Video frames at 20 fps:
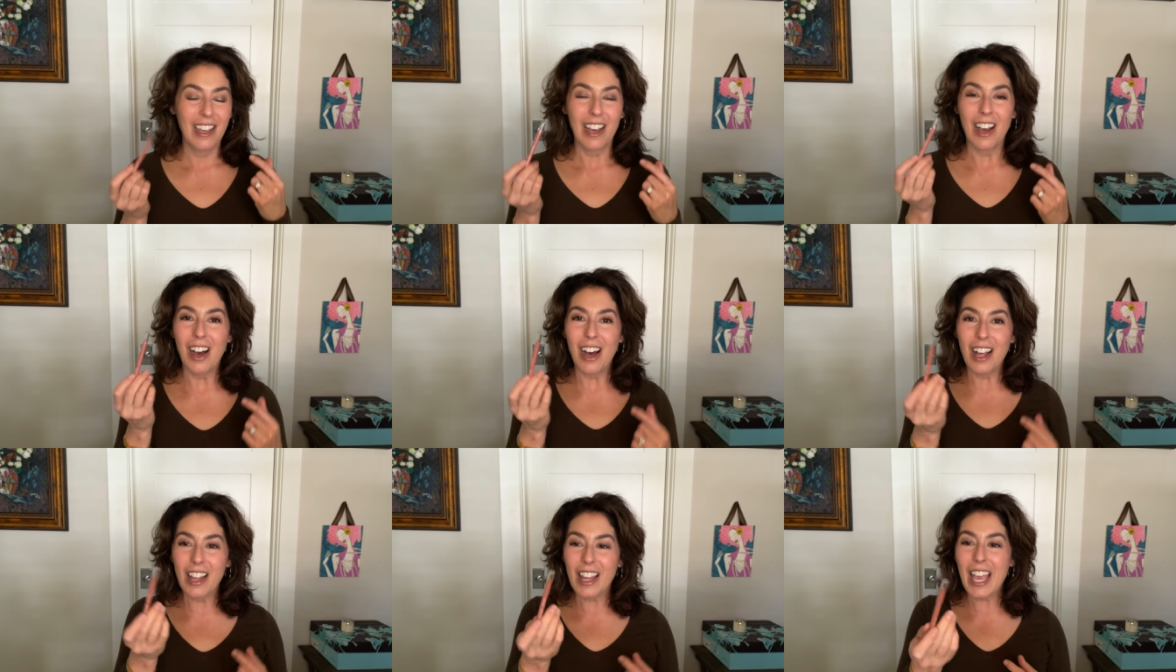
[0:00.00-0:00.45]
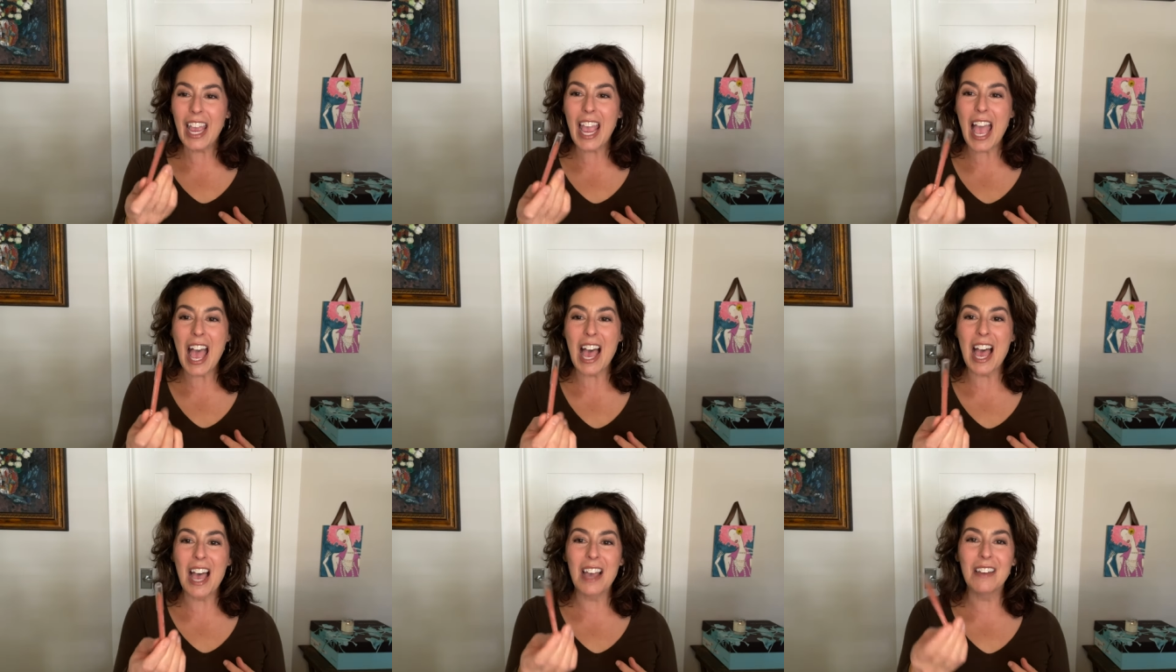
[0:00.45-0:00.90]
all I
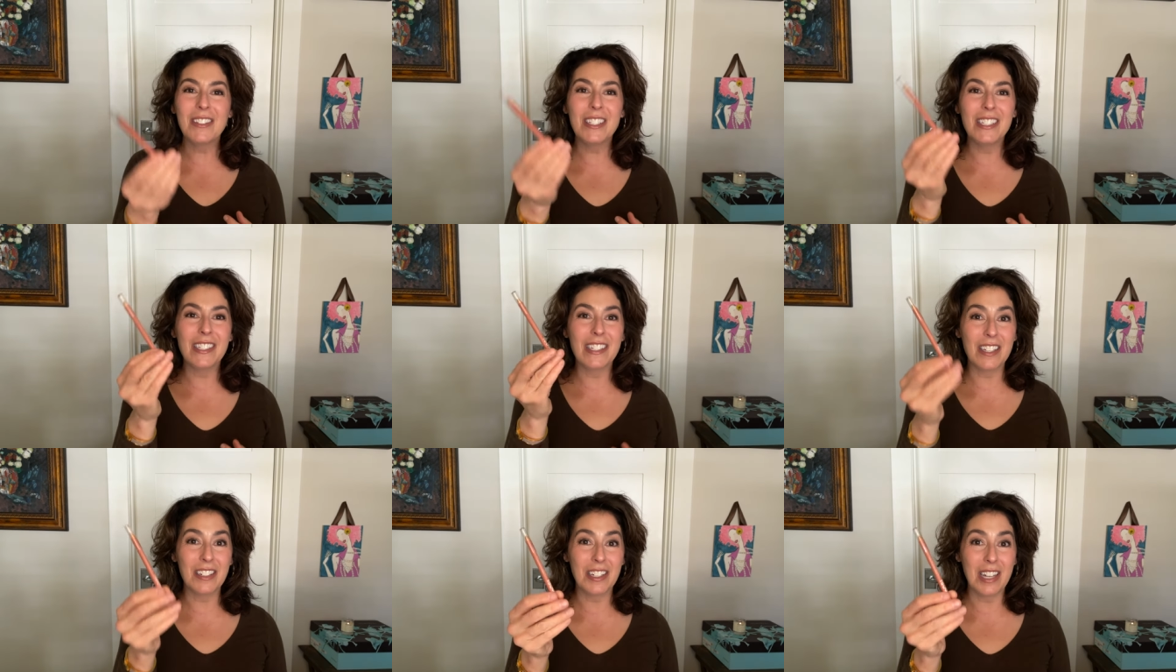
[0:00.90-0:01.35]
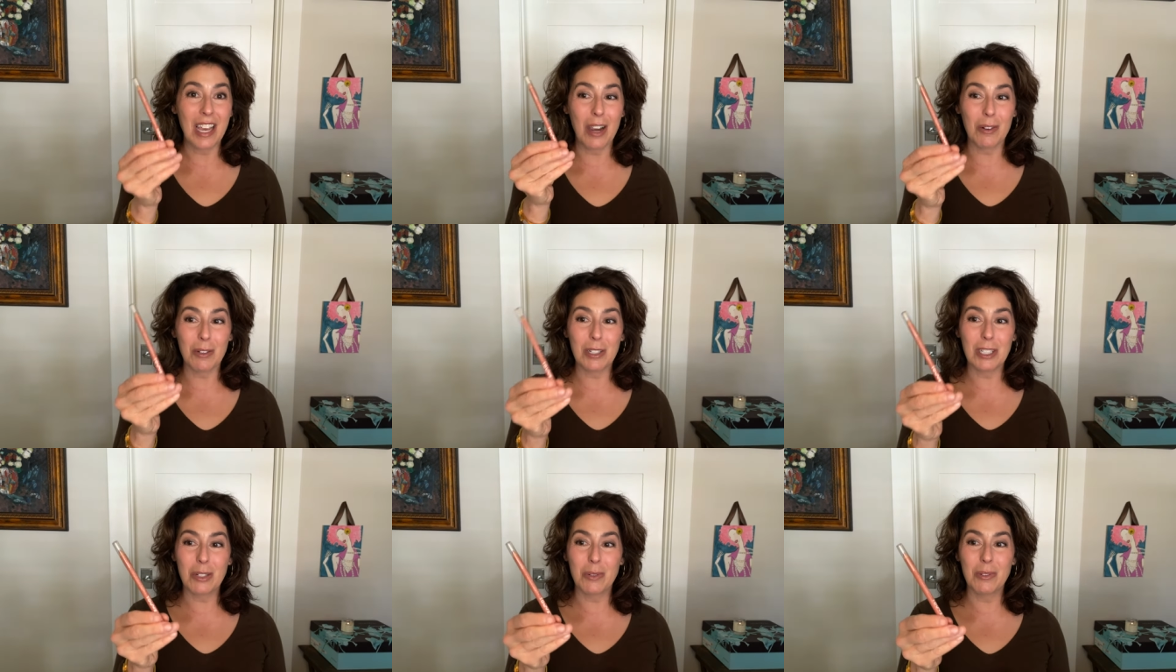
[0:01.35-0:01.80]
have is the
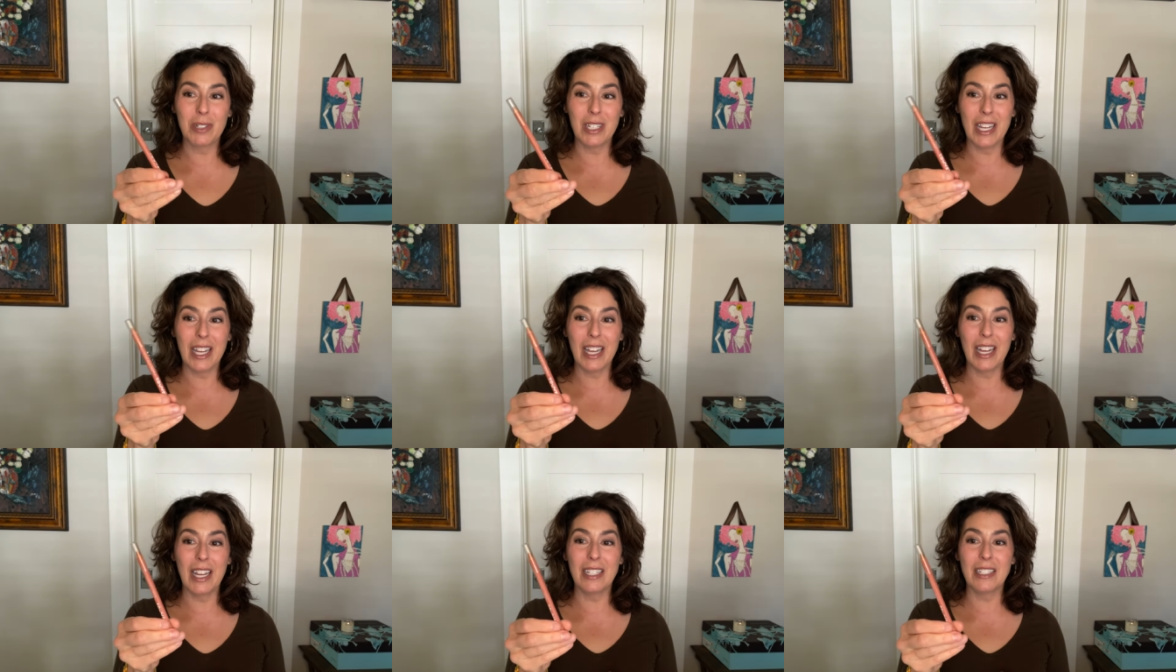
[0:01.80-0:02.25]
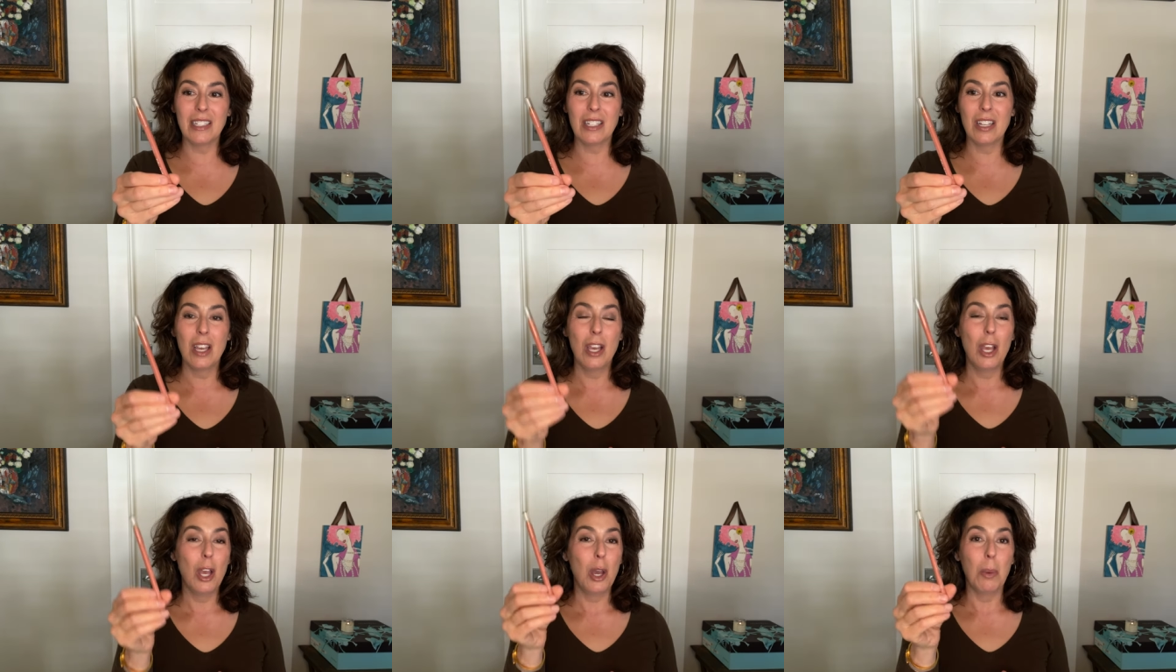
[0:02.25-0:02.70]
Tower 28
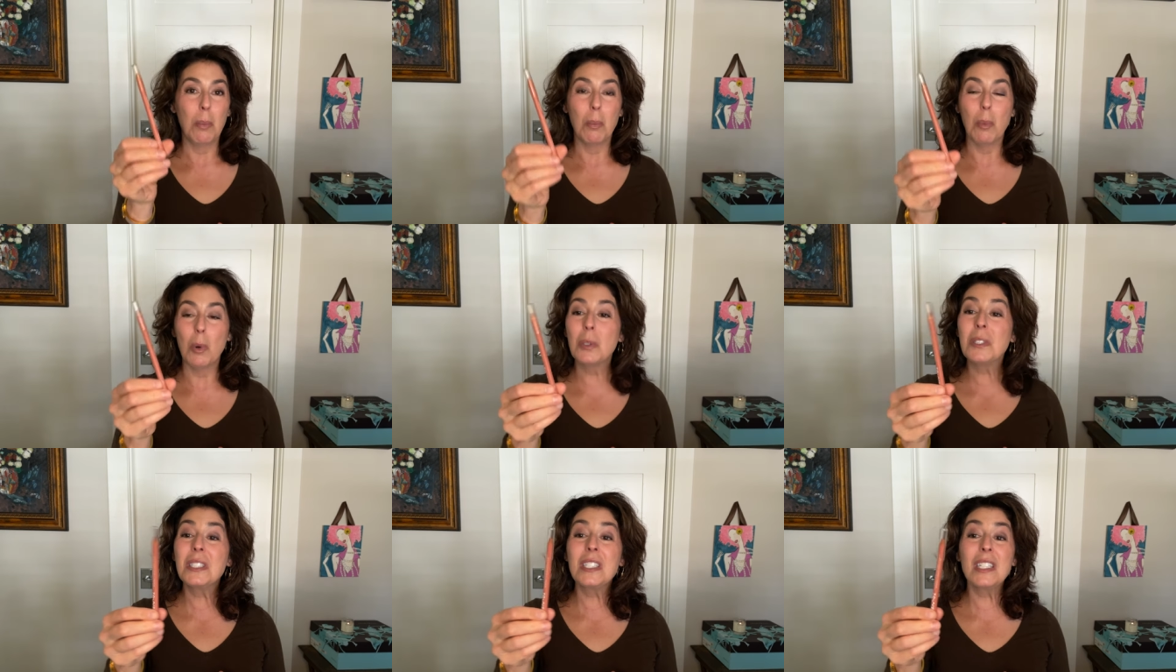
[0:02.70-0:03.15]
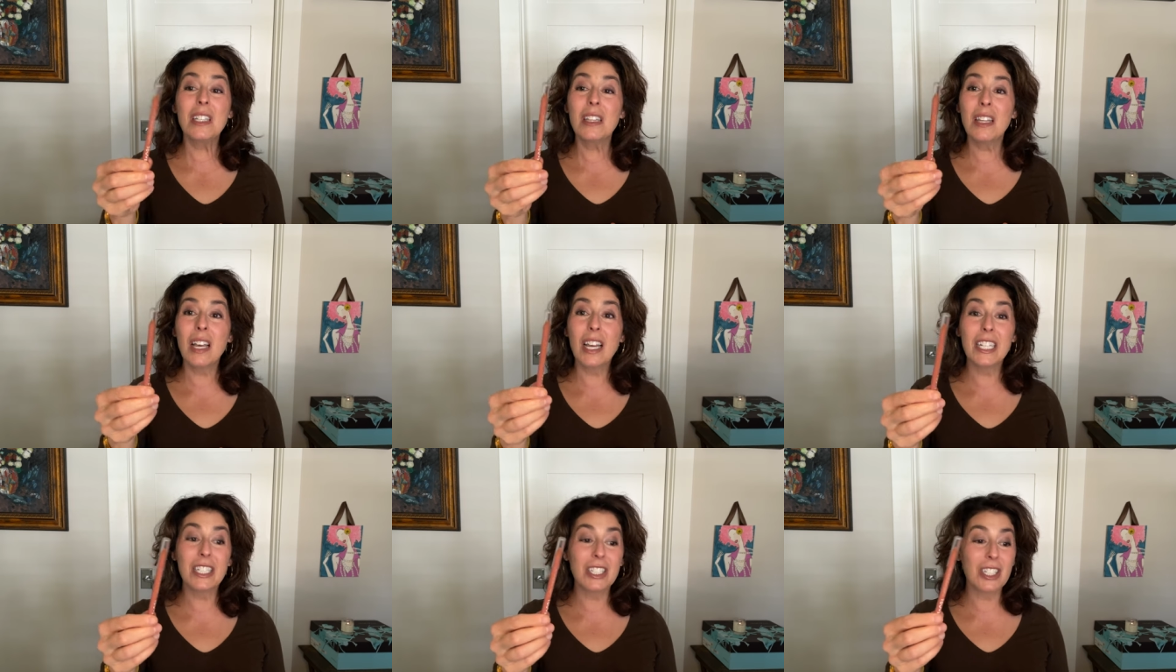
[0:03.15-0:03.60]
multi
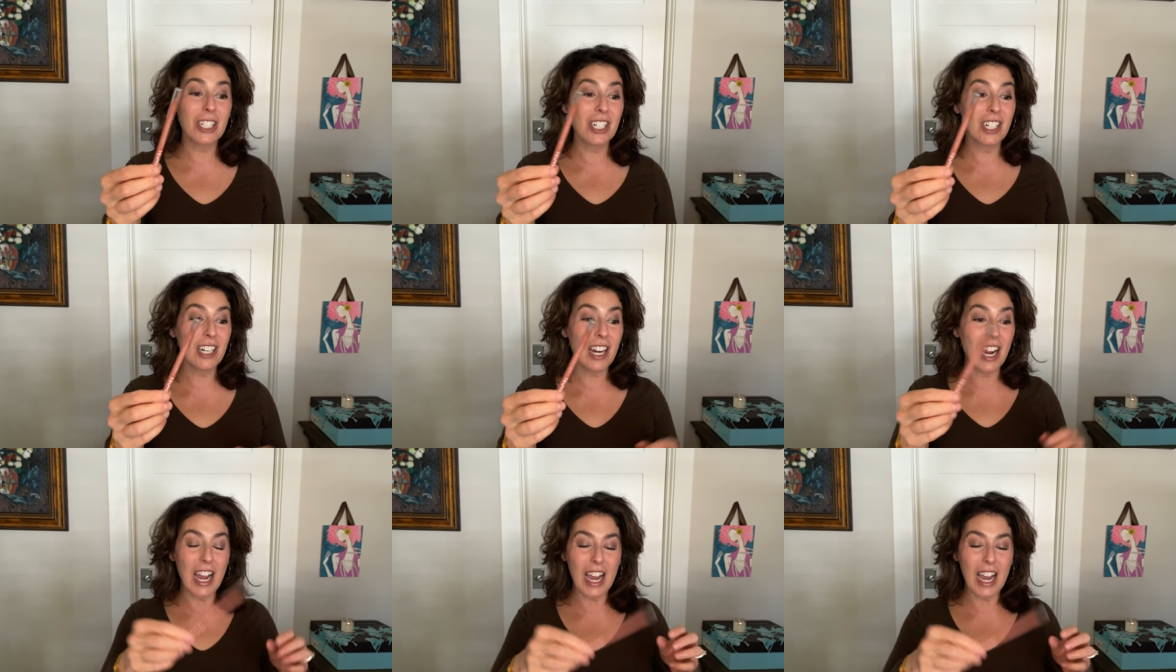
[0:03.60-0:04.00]
liner.